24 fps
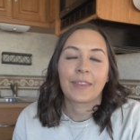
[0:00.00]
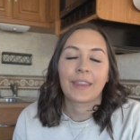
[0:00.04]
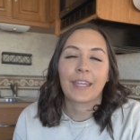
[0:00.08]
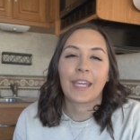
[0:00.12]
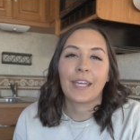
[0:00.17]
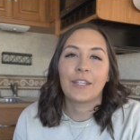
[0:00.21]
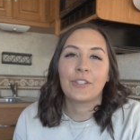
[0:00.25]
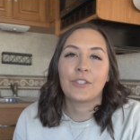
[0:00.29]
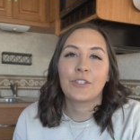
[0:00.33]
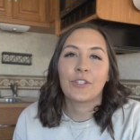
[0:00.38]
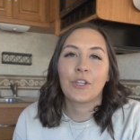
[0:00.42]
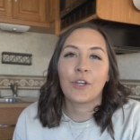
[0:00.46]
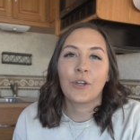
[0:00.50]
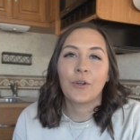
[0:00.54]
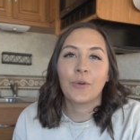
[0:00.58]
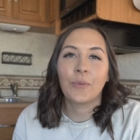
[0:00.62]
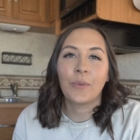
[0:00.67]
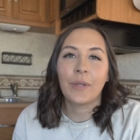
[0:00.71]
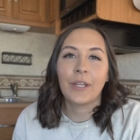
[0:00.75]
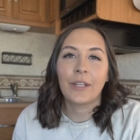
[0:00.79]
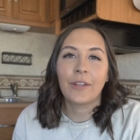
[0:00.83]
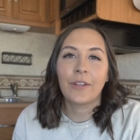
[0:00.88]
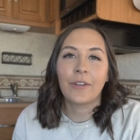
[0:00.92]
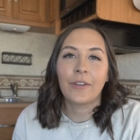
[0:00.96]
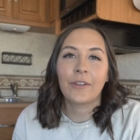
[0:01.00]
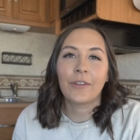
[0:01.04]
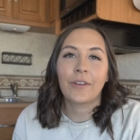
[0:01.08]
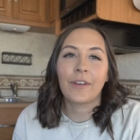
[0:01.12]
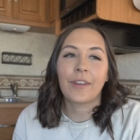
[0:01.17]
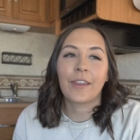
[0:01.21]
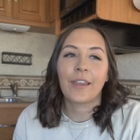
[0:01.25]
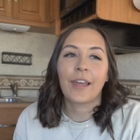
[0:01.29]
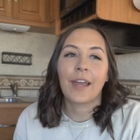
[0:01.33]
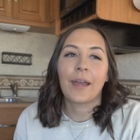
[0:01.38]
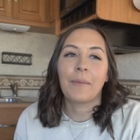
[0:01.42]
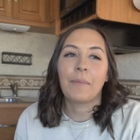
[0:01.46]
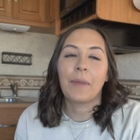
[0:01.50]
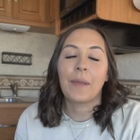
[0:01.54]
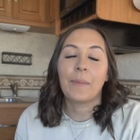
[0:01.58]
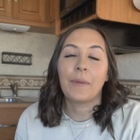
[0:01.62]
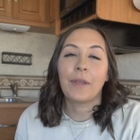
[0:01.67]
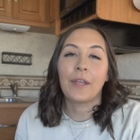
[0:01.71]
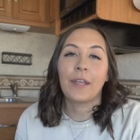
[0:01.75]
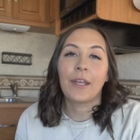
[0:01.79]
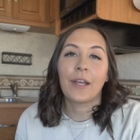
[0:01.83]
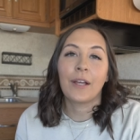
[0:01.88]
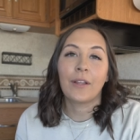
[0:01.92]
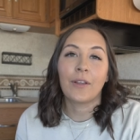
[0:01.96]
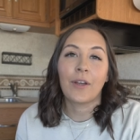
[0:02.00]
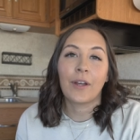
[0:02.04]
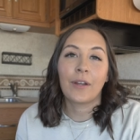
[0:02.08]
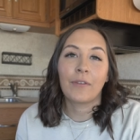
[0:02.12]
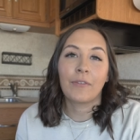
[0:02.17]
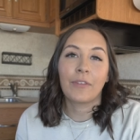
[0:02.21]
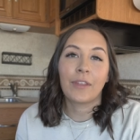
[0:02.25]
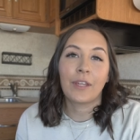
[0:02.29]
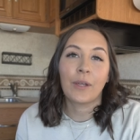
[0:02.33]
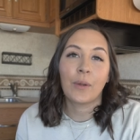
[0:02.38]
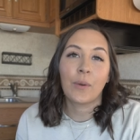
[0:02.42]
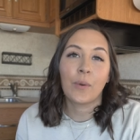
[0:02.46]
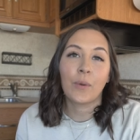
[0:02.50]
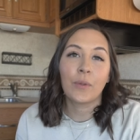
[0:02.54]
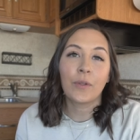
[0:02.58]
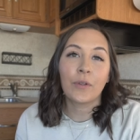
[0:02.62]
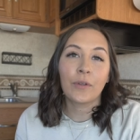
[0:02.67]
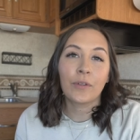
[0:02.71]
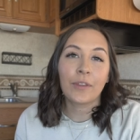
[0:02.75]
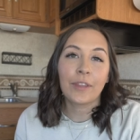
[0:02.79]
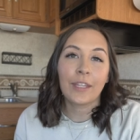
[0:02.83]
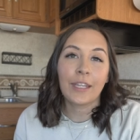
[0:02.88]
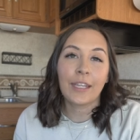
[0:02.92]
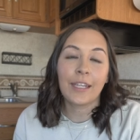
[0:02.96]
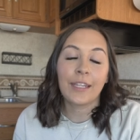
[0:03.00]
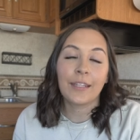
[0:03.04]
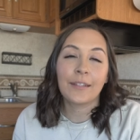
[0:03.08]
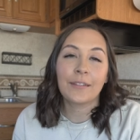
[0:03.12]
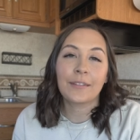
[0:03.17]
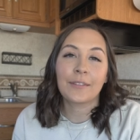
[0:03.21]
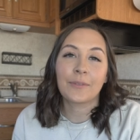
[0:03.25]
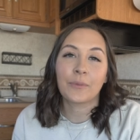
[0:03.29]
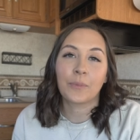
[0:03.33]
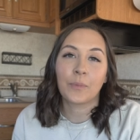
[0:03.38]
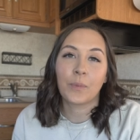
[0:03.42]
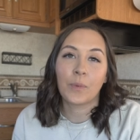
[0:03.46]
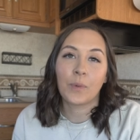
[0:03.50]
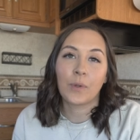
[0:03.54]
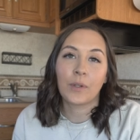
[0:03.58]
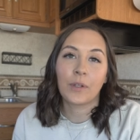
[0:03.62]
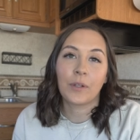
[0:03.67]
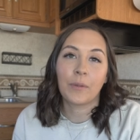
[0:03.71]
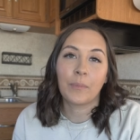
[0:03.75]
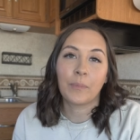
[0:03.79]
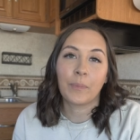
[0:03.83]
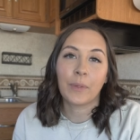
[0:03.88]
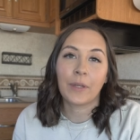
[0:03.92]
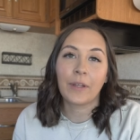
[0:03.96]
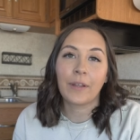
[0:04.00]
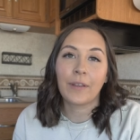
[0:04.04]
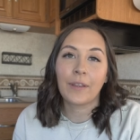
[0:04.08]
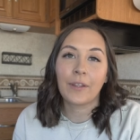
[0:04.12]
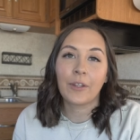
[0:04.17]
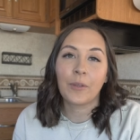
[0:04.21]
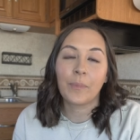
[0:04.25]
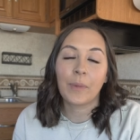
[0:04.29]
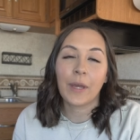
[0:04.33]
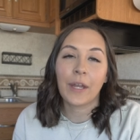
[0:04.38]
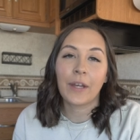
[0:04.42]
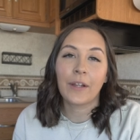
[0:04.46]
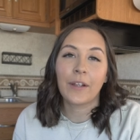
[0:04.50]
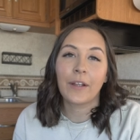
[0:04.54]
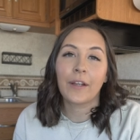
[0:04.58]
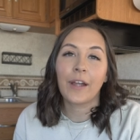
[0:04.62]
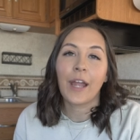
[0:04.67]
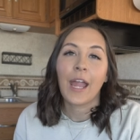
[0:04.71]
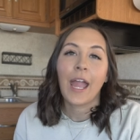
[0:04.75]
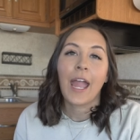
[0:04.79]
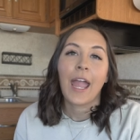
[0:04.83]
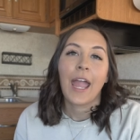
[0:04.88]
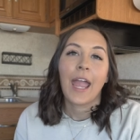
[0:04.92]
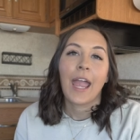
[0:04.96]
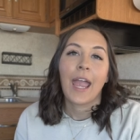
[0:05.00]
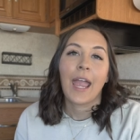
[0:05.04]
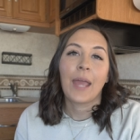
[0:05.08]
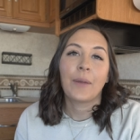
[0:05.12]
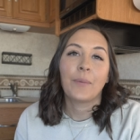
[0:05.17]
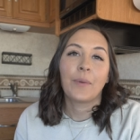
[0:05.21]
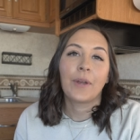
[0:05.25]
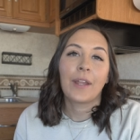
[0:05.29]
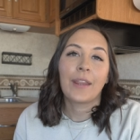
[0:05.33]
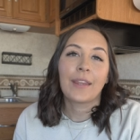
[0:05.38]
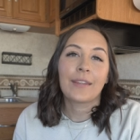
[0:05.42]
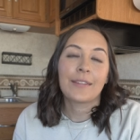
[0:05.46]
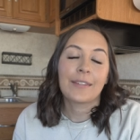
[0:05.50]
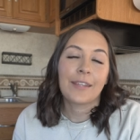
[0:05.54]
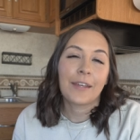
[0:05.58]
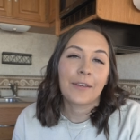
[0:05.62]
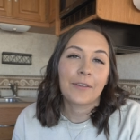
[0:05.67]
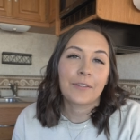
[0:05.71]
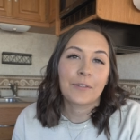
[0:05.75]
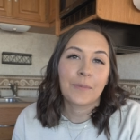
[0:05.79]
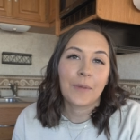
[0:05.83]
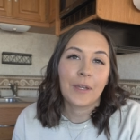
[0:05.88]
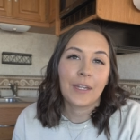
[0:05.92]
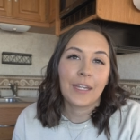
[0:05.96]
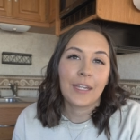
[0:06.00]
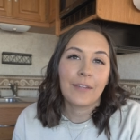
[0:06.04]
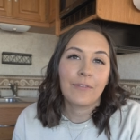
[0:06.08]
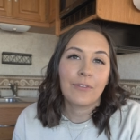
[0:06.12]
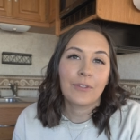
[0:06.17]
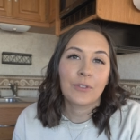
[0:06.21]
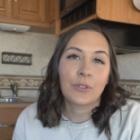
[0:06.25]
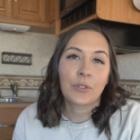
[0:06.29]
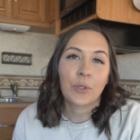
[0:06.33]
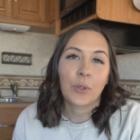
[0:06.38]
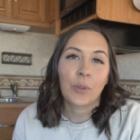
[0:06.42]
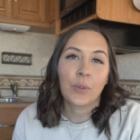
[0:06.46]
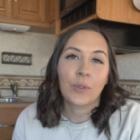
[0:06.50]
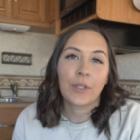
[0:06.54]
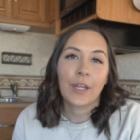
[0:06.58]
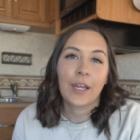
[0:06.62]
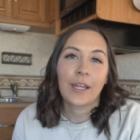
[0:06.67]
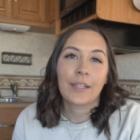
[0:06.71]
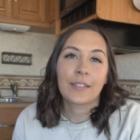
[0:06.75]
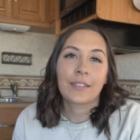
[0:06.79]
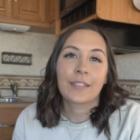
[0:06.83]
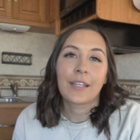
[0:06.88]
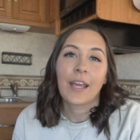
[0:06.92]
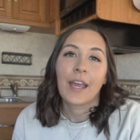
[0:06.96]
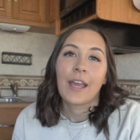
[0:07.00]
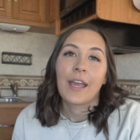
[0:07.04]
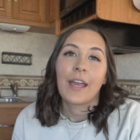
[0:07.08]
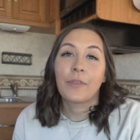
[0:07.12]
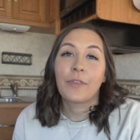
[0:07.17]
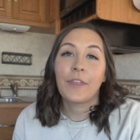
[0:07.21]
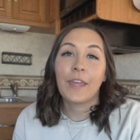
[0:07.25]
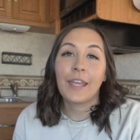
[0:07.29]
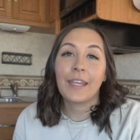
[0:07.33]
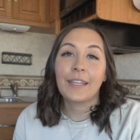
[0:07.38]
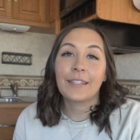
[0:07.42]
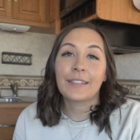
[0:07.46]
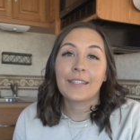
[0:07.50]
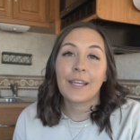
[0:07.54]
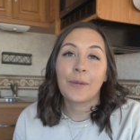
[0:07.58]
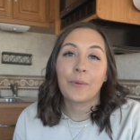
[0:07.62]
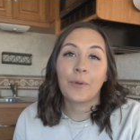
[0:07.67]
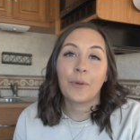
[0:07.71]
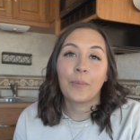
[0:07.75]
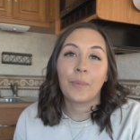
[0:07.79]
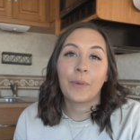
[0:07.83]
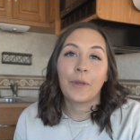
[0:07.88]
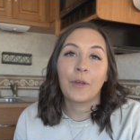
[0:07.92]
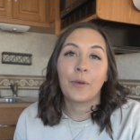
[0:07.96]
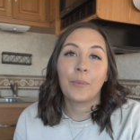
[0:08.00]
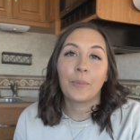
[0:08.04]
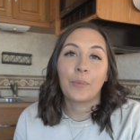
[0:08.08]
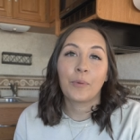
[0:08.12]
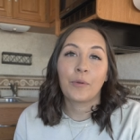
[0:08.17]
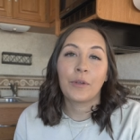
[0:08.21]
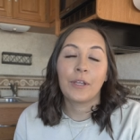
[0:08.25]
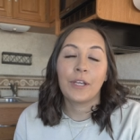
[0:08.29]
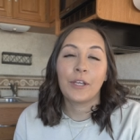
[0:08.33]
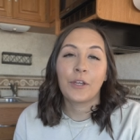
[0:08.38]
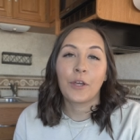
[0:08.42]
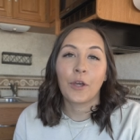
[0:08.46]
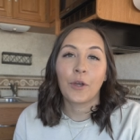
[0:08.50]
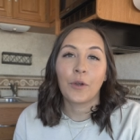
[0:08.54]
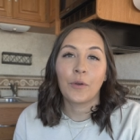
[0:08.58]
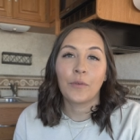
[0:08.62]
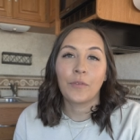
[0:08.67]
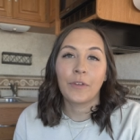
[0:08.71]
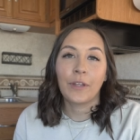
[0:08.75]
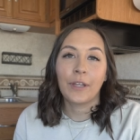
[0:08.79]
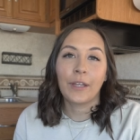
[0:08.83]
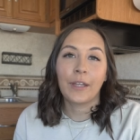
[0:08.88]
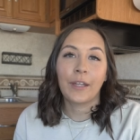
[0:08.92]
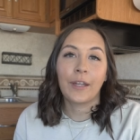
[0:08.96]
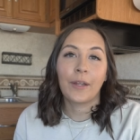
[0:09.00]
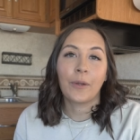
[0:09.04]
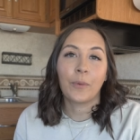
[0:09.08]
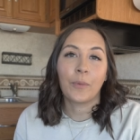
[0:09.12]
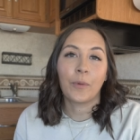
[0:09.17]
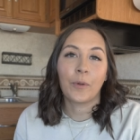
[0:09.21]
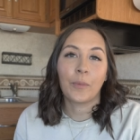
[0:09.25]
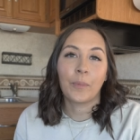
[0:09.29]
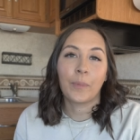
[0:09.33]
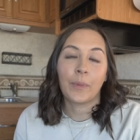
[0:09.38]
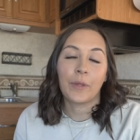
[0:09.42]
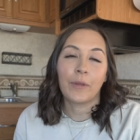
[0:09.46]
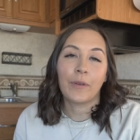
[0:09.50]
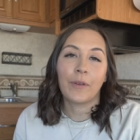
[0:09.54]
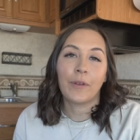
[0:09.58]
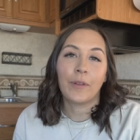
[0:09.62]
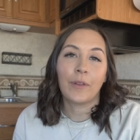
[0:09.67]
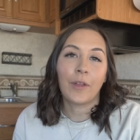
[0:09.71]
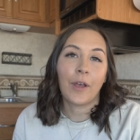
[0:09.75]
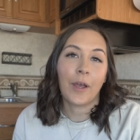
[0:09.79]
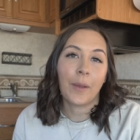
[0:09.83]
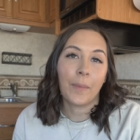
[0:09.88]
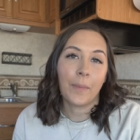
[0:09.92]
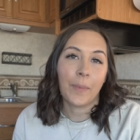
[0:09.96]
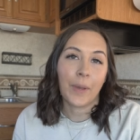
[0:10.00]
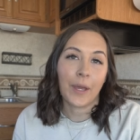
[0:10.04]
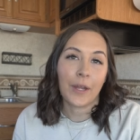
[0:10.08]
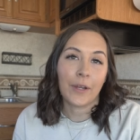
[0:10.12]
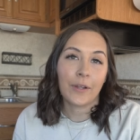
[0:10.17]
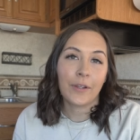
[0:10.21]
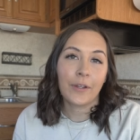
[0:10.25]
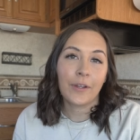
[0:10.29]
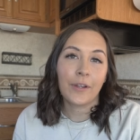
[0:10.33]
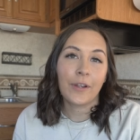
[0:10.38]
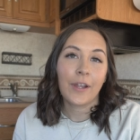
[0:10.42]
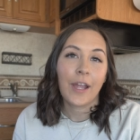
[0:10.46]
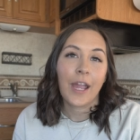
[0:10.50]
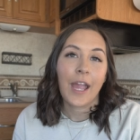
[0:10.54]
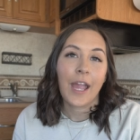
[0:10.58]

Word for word: And so we learned that maybe a lot of the older things were built a little better. And one of the salesmen even told us things that were built pre-COVID were built a lot better.